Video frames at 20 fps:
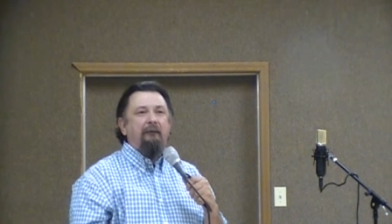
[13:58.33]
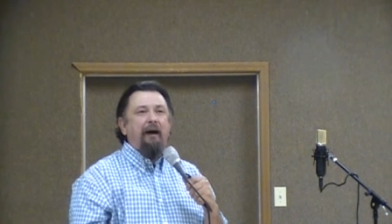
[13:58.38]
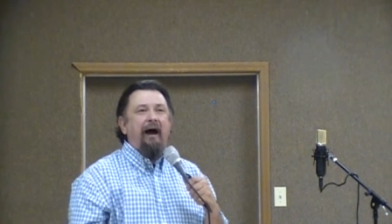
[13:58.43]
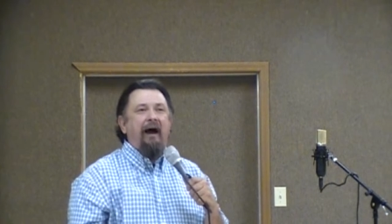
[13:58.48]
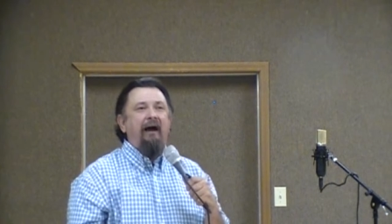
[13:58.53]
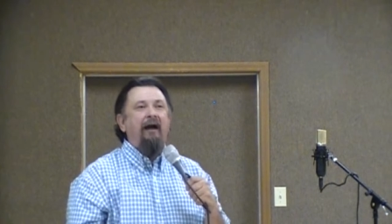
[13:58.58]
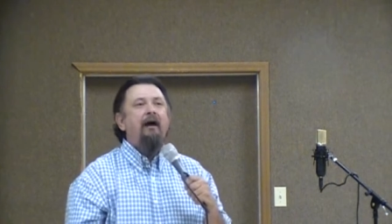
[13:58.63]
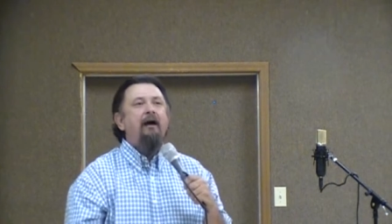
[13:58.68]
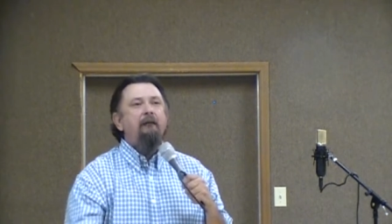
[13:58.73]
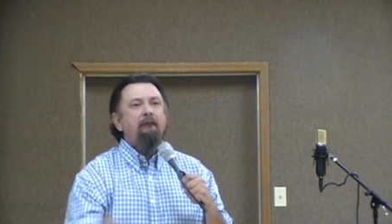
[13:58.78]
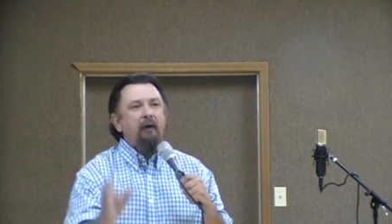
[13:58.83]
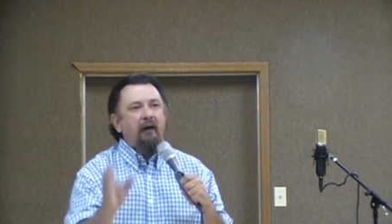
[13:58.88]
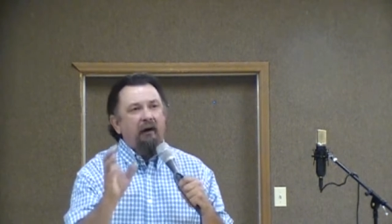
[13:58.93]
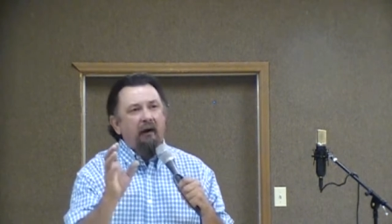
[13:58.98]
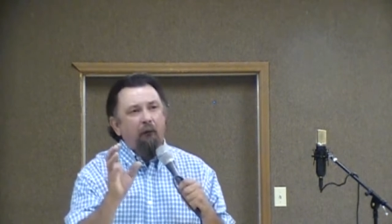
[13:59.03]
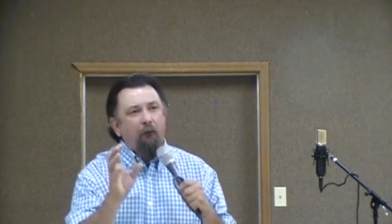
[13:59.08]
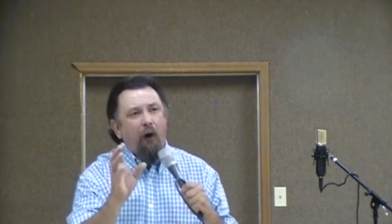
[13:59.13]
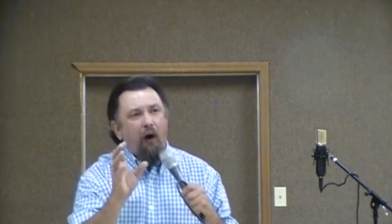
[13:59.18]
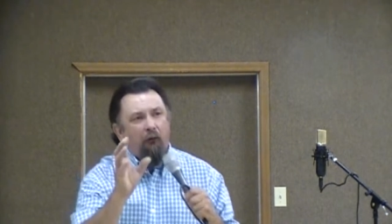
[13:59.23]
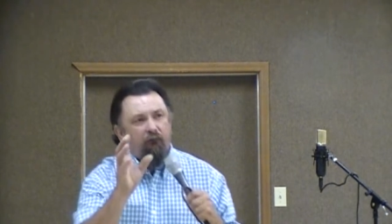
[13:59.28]
by,
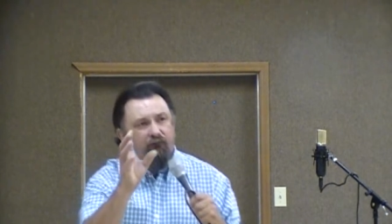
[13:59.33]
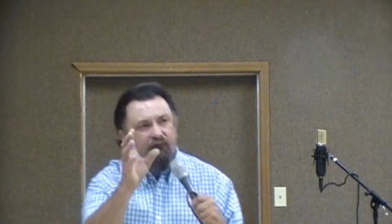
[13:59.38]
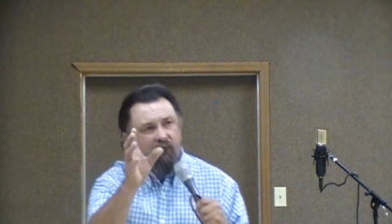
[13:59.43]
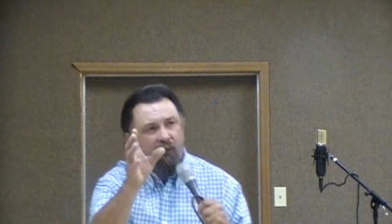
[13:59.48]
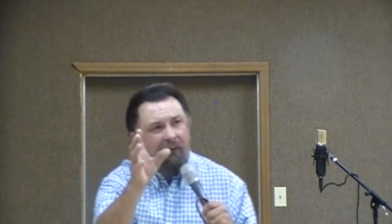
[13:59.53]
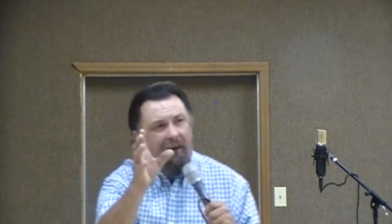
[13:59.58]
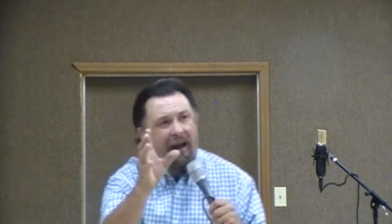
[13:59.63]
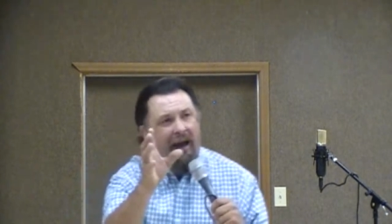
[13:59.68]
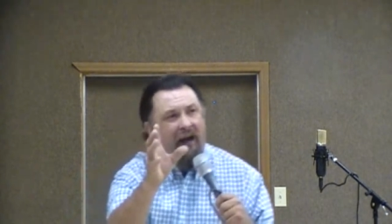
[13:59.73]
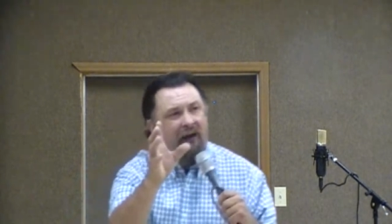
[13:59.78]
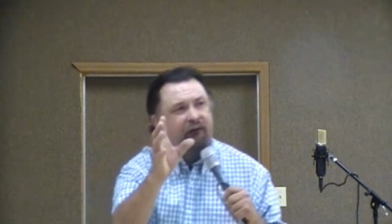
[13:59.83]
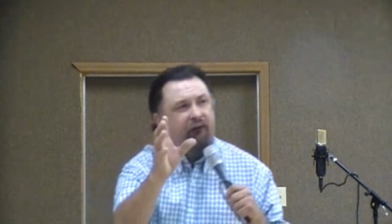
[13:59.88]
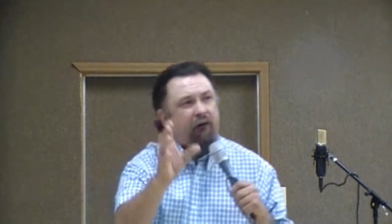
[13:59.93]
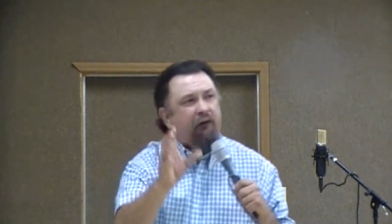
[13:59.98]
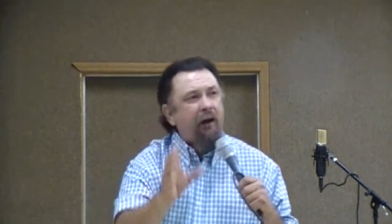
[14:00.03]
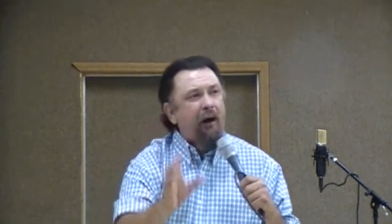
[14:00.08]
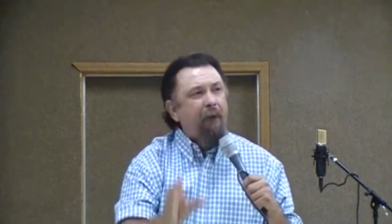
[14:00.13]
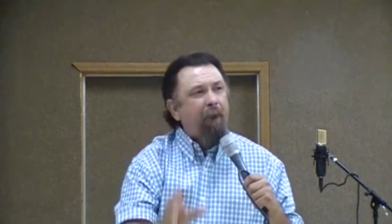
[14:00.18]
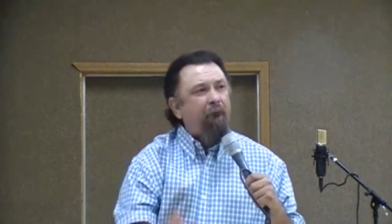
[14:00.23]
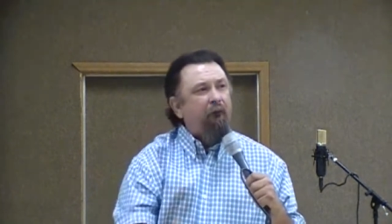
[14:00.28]
but He wants you and I
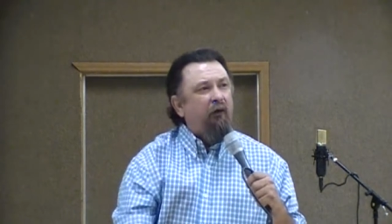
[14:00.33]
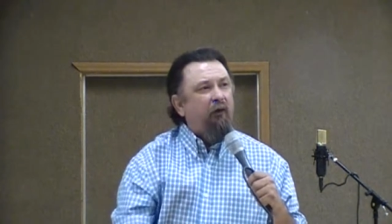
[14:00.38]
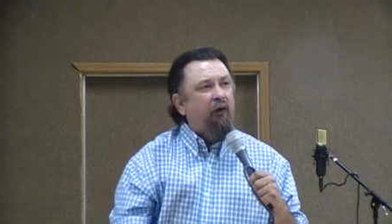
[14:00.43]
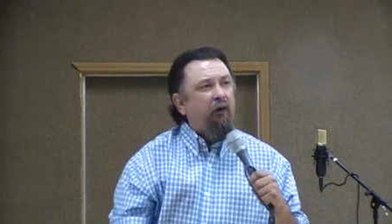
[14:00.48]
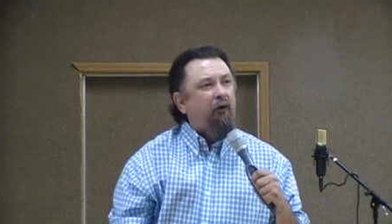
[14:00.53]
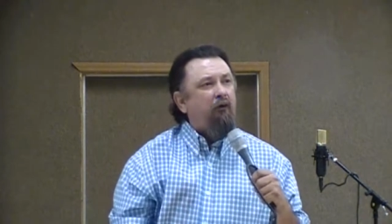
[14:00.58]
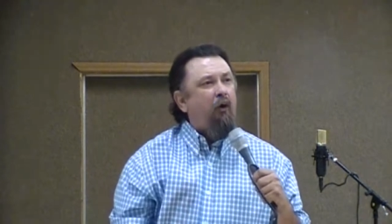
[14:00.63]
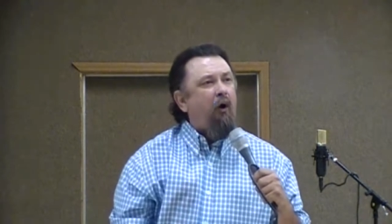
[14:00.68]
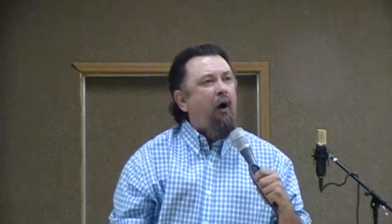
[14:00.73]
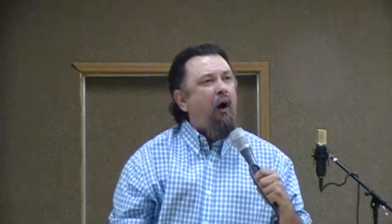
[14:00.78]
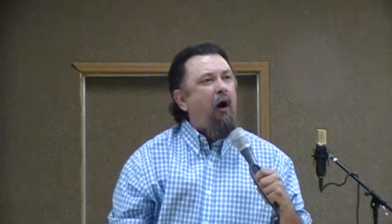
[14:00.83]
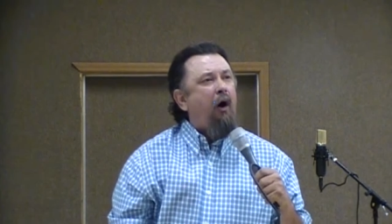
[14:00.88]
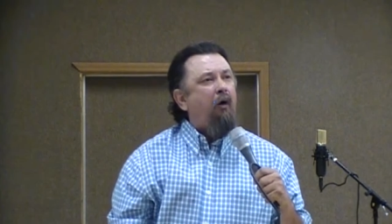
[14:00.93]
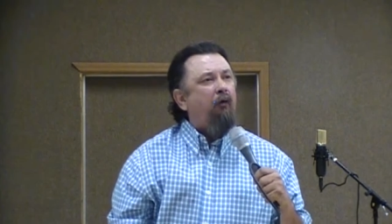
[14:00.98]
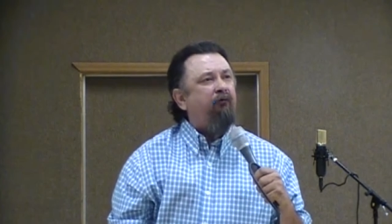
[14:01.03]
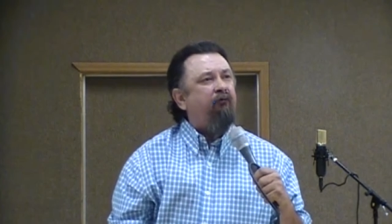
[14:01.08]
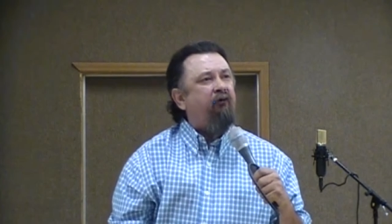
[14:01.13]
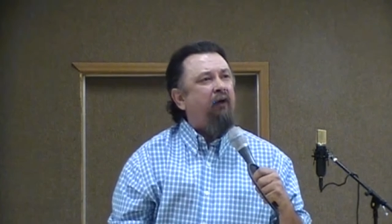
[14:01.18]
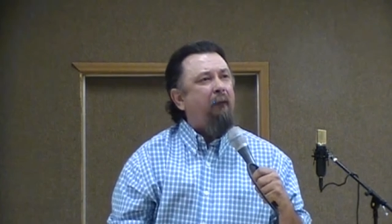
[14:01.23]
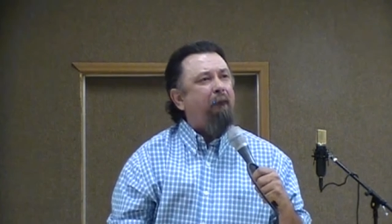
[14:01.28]
to come to the
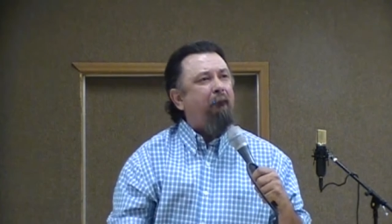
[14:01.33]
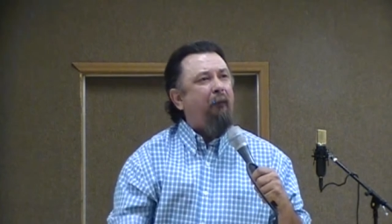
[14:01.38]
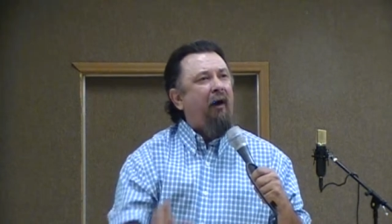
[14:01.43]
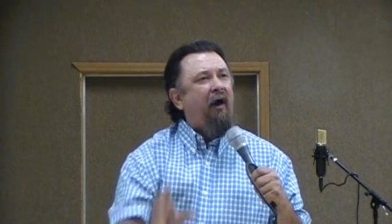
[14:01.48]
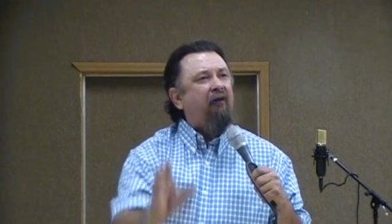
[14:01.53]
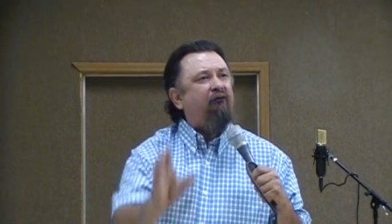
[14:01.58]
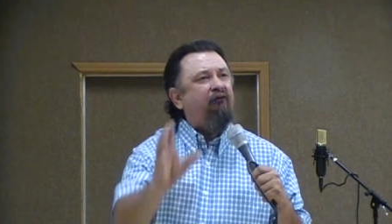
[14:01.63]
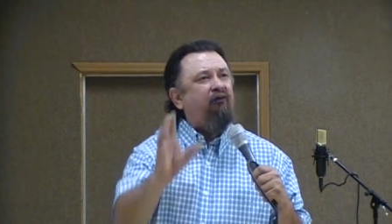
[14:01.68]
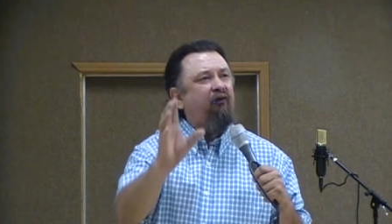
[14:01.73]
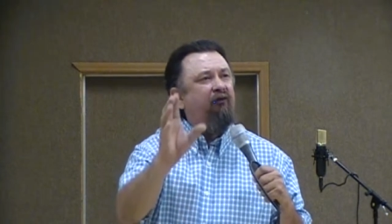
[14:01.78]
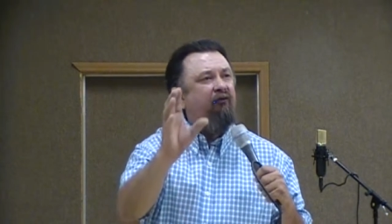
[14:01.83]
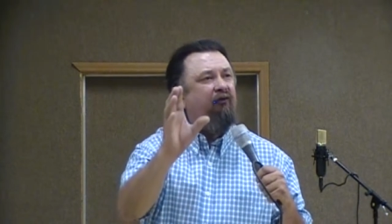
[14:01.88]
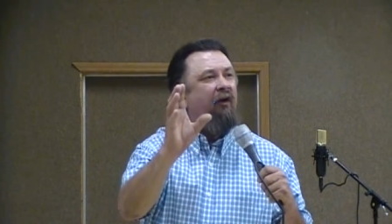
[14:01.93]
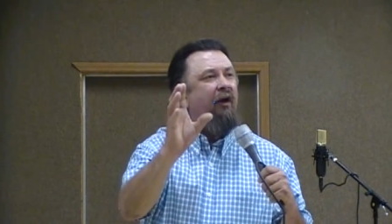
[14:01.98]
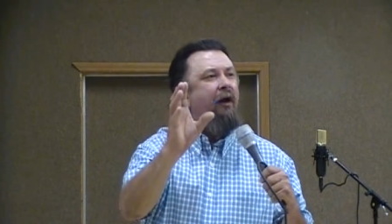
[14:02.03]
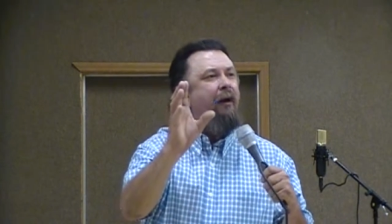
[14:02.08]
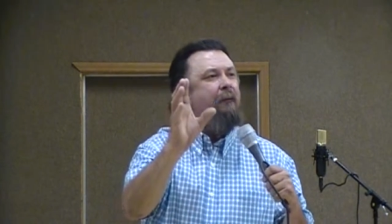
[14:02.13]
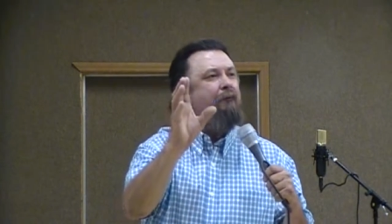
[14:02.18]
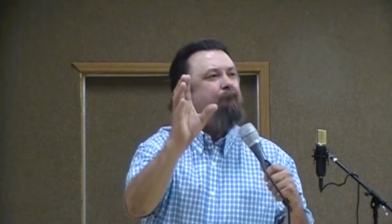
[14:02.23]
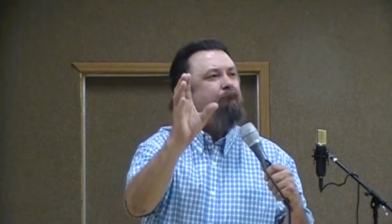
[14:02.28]
cross, the precious
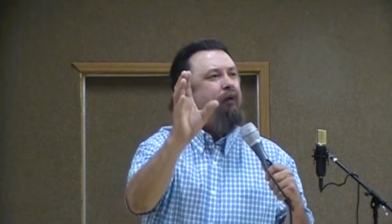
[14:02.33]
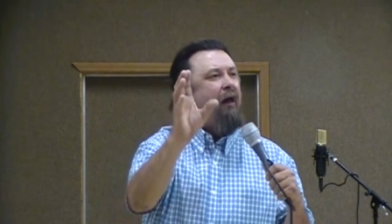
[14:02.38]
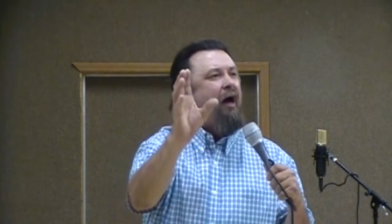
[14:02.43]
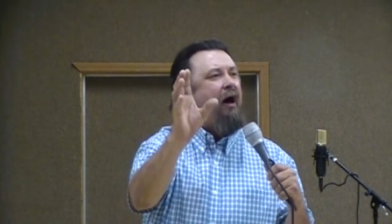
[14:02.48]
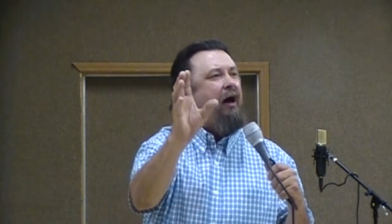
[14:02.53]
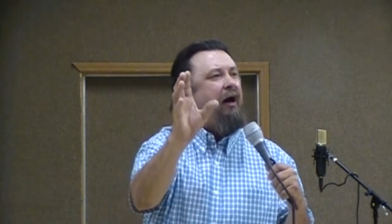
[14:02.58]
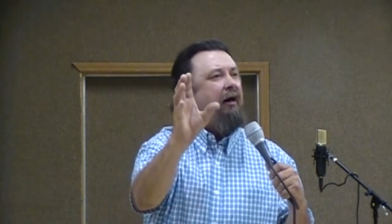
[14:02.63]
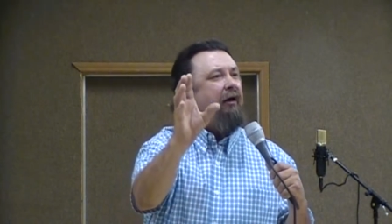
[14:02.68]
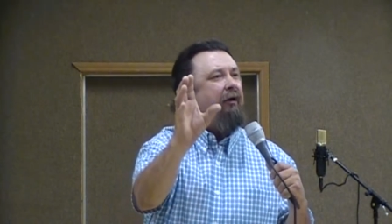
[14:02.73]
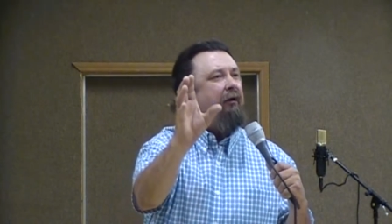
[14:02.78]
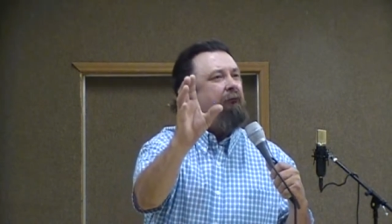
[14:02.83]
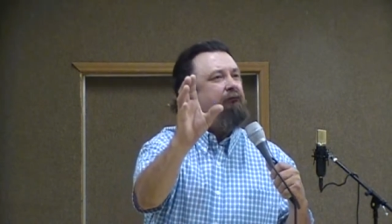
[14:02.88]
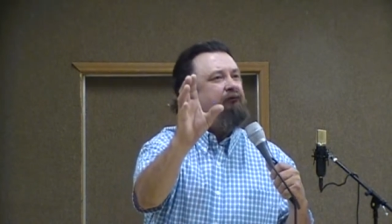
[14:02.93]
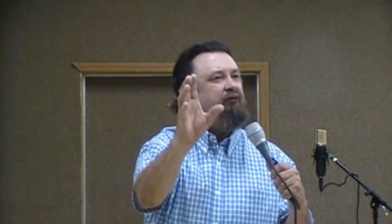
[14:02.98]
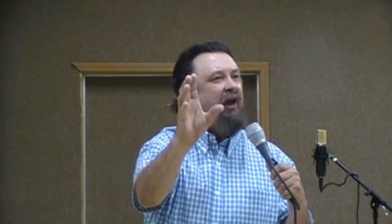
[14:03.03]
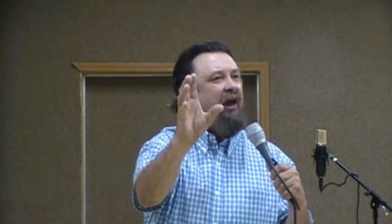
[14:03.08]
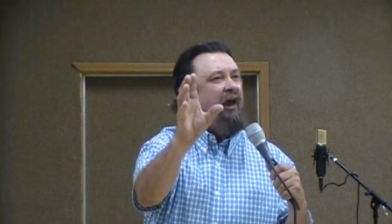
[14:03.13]
blood of